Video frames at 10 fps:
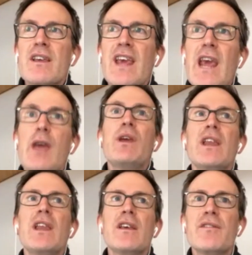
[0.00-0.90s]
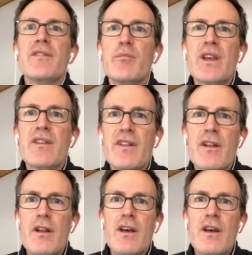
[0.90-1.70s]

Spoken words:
gaming is the biggest